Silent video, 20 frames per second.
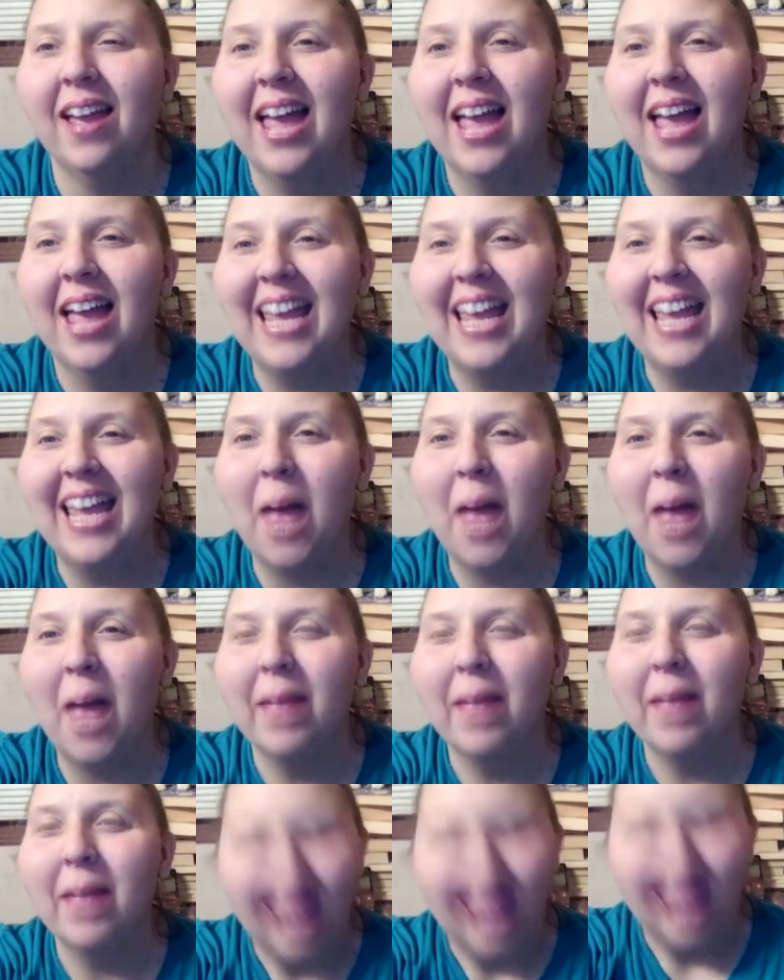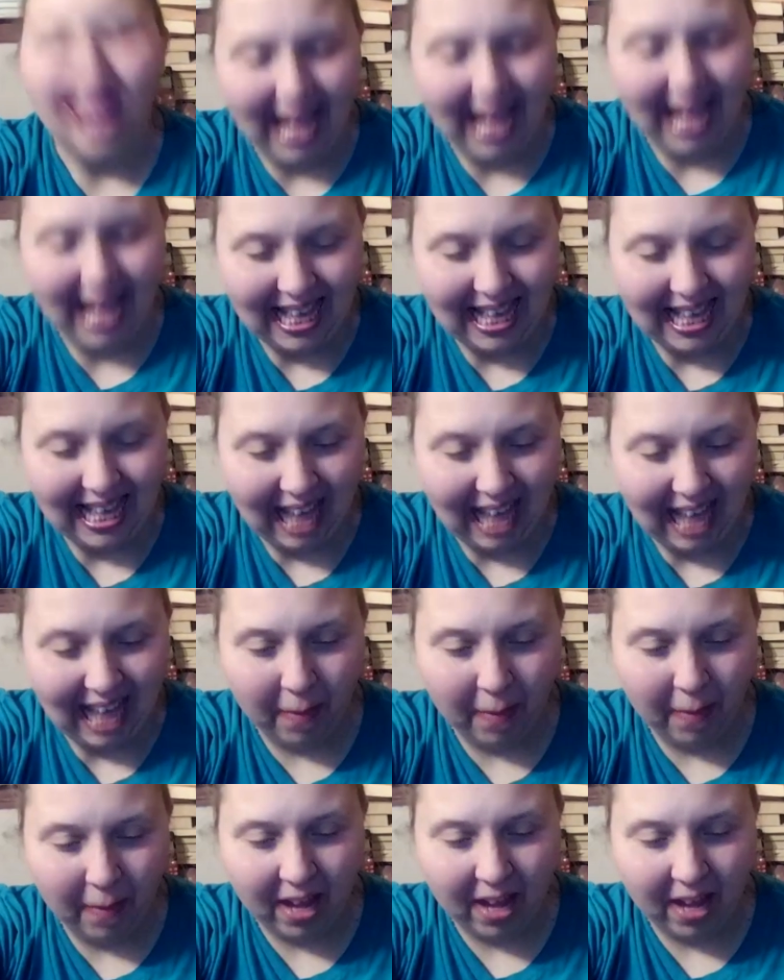Yep, it is time
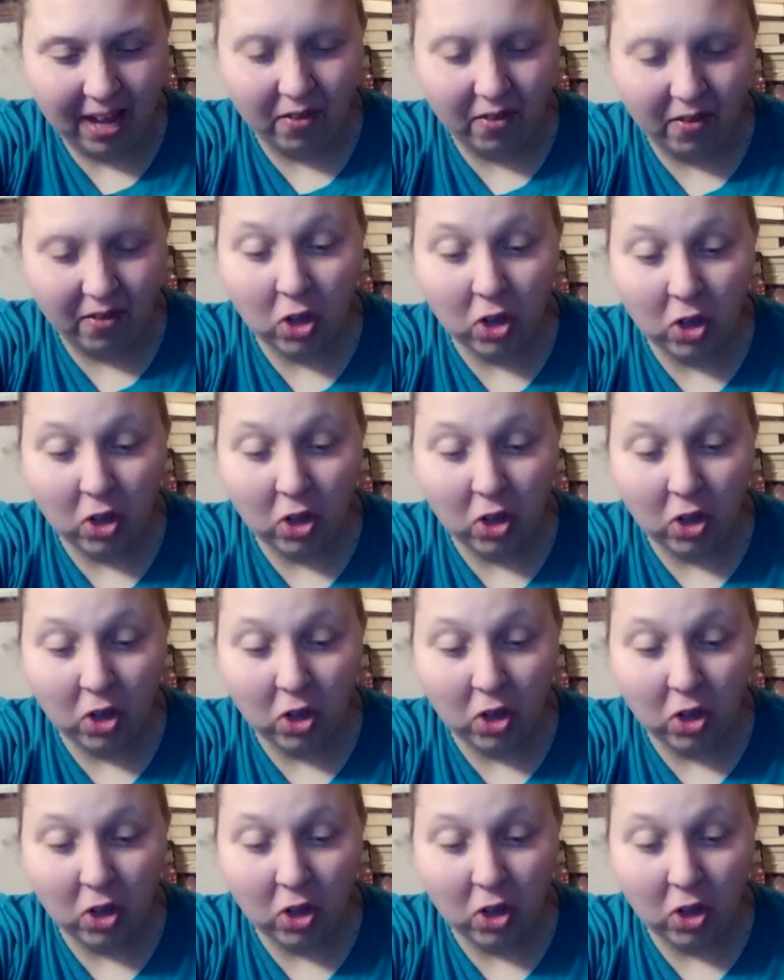again for the